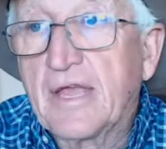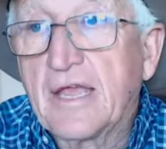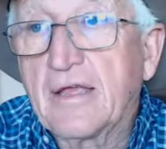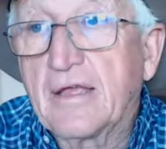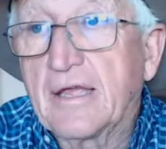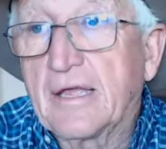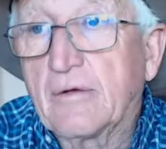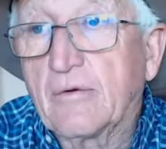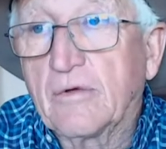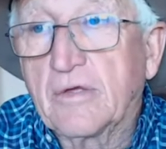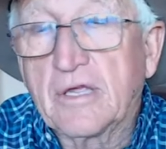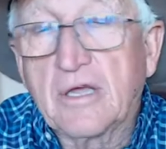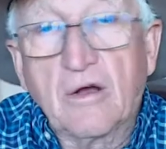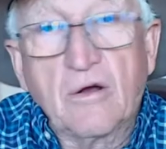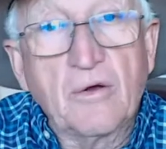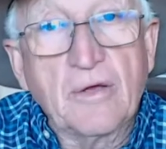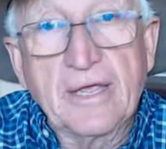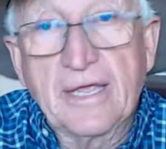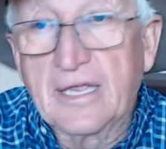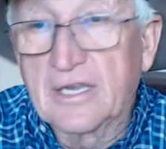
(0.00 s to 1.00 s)
it, it, you
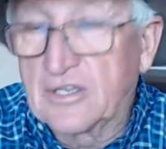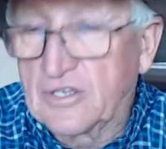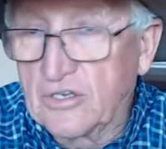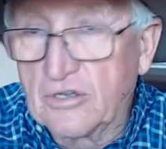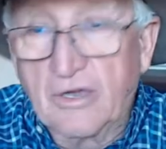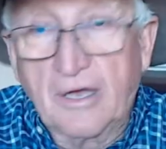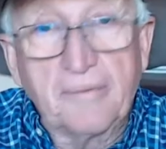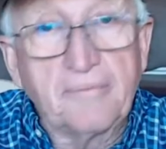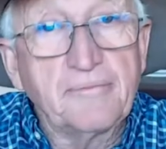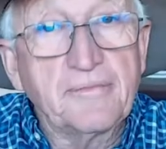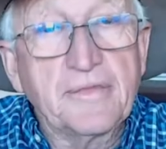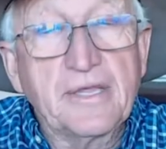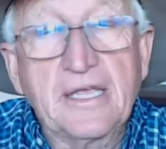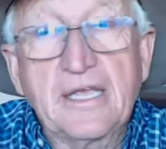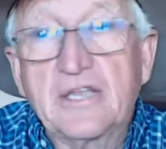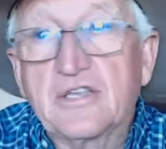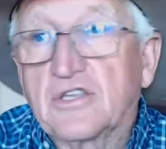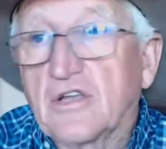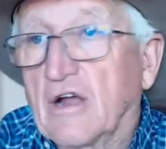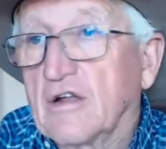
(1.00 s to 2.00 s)
know he'd do it.
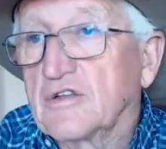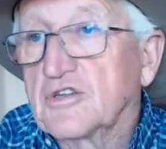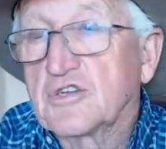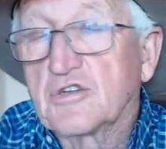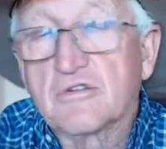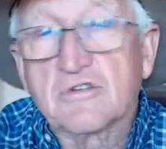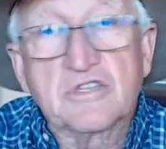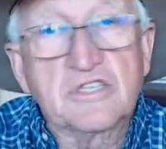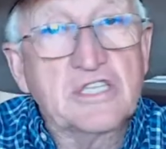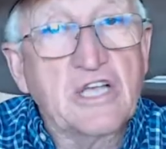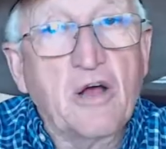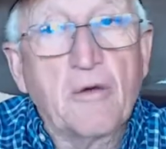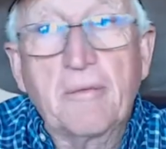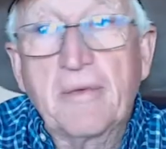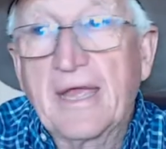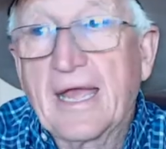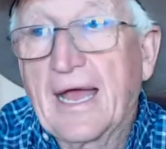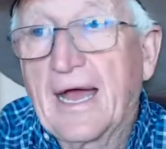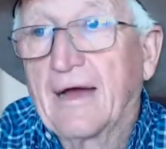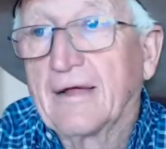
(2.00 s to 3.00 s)
He'd darn sure sell
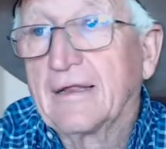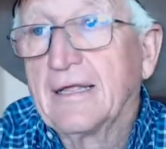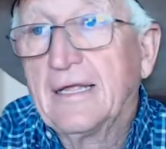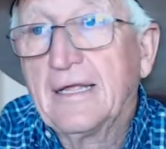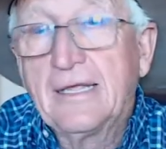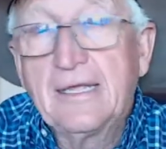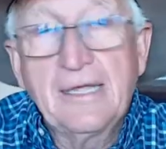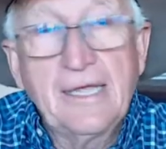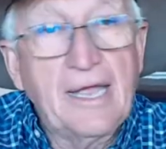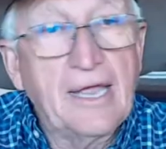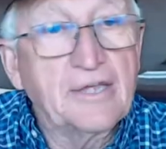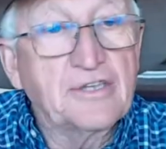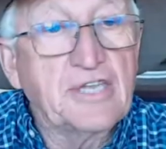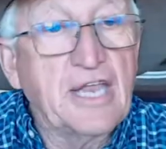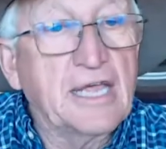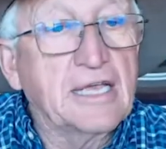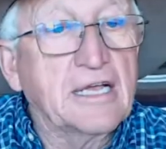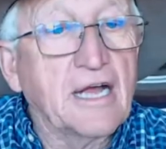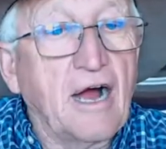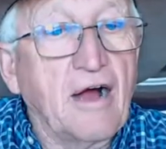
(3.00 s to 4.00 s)
me out and
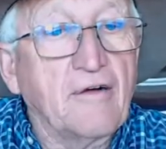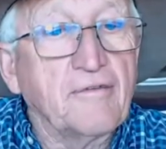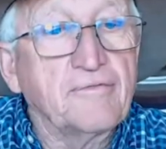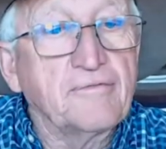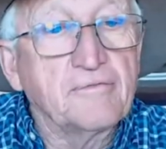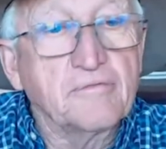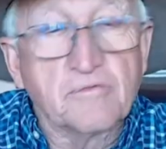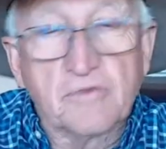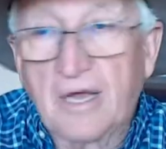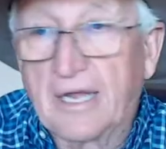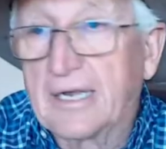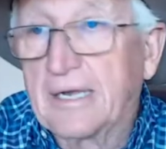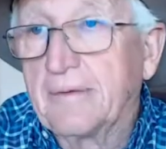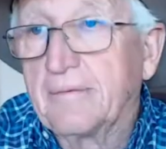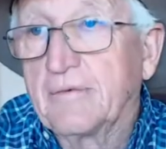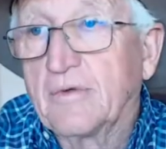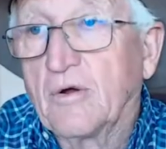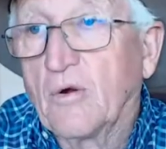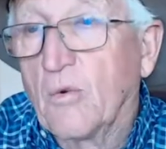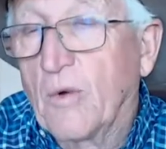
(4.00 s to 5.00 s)
take off
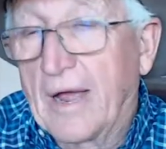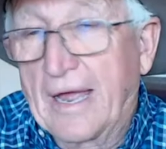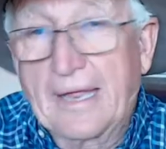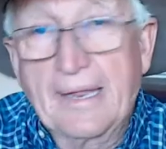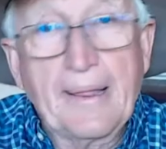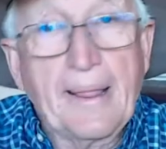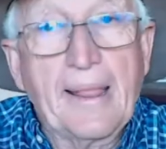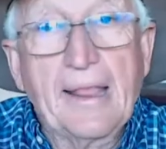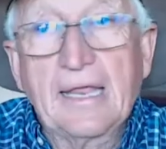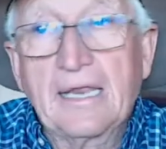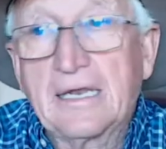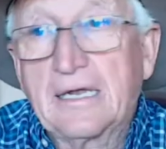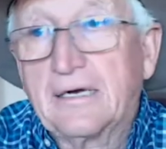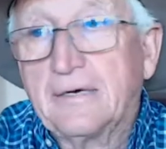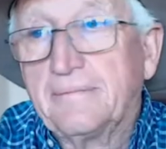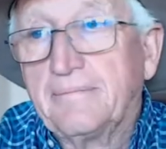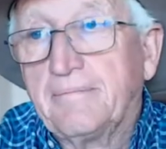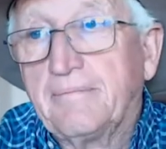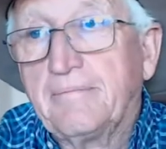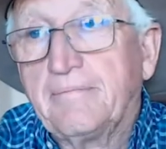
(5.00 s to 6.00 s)
running away, you
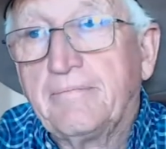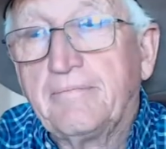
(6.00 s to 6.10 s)
know.